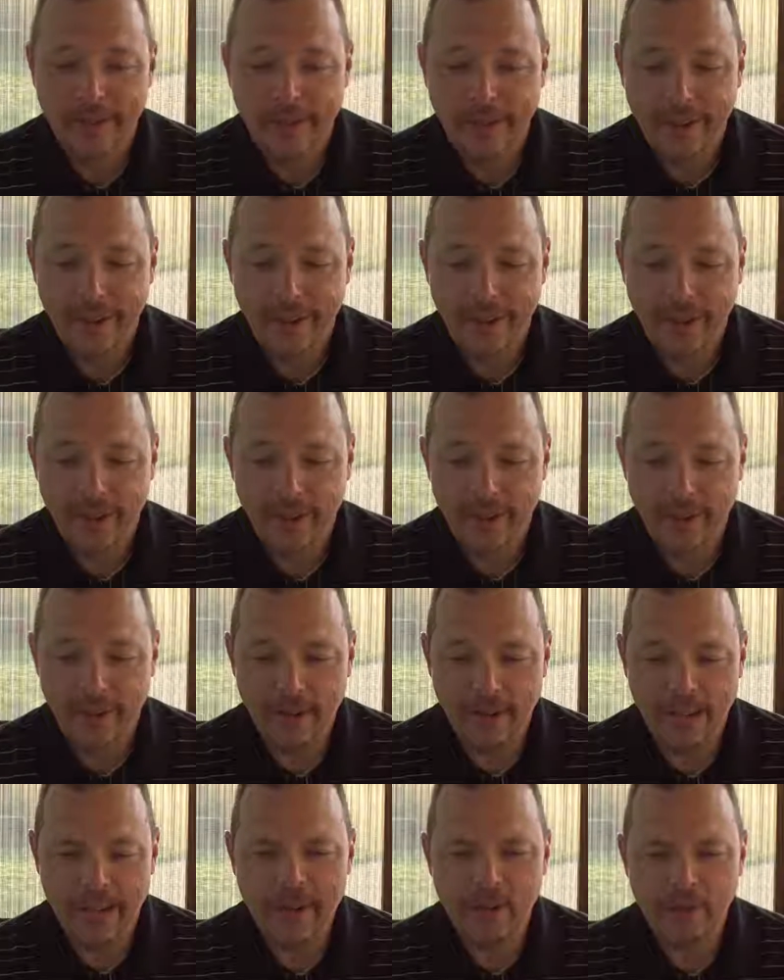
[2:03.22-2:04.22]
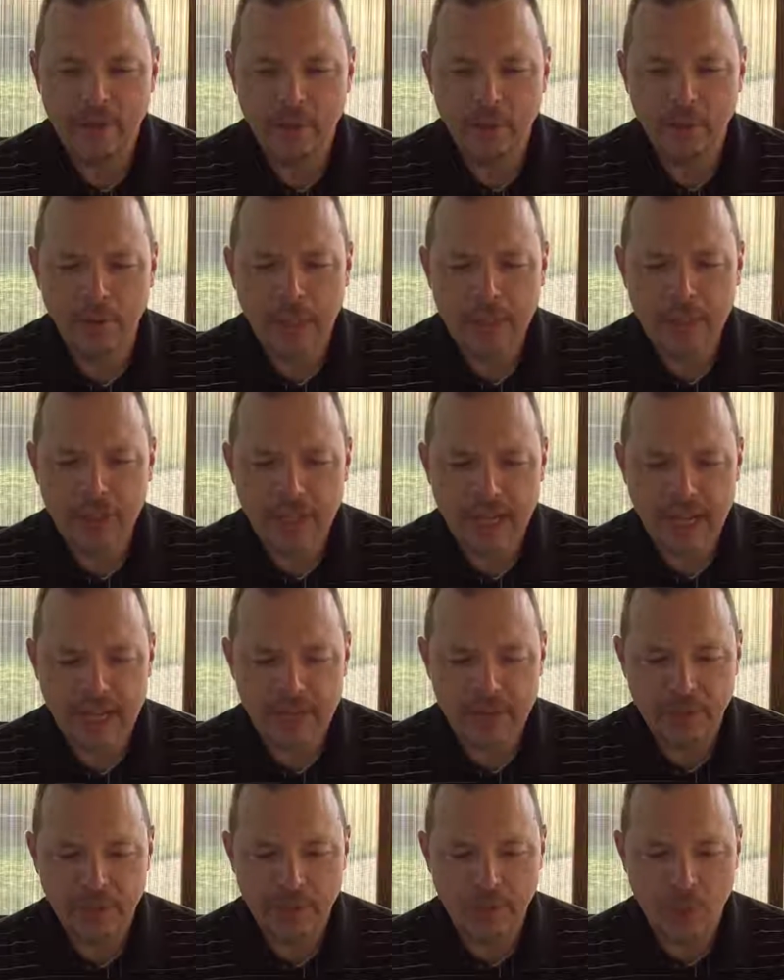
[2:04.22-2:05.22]
uh, kind of
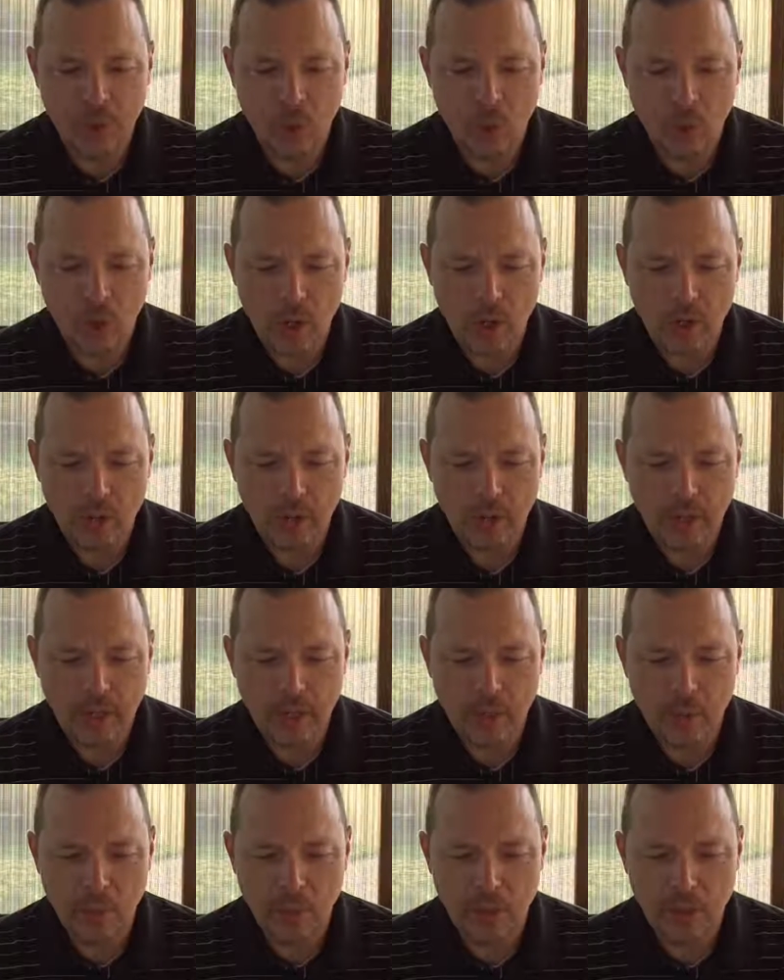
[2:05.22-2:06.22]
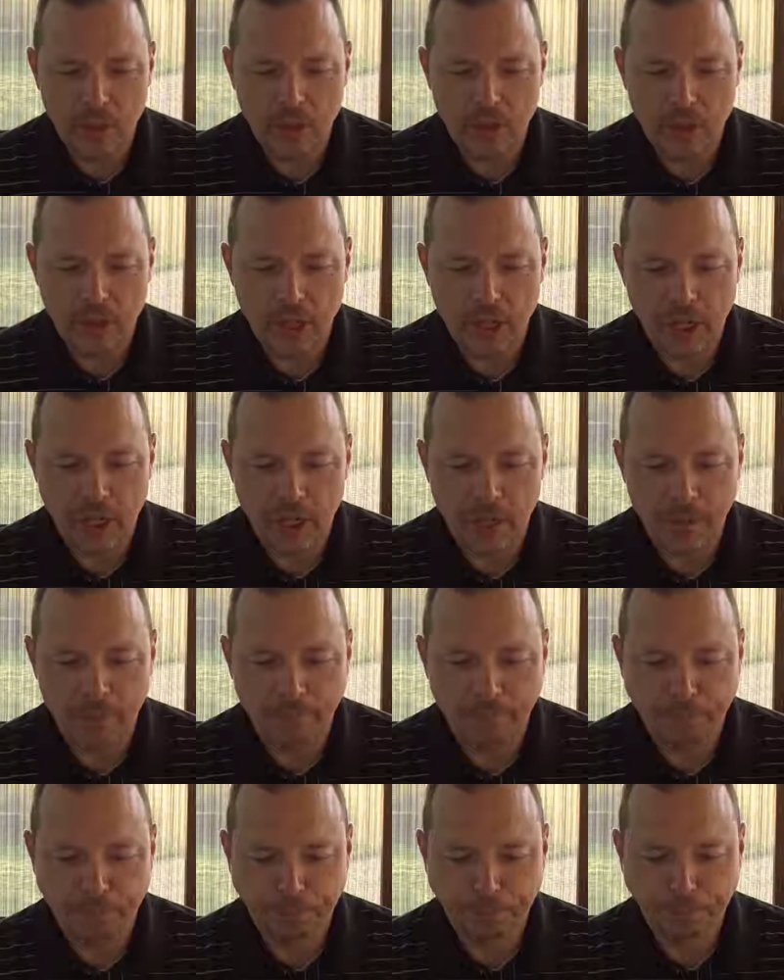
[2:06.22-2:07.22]
originates from a quote that I wanted to
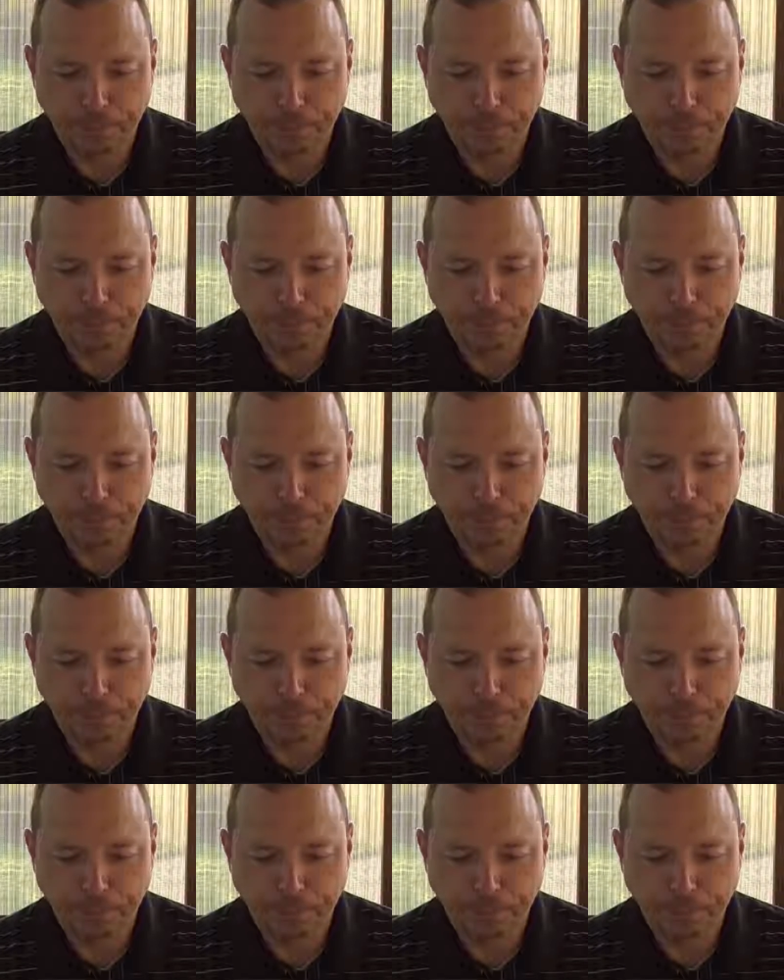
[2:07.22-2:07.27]
share.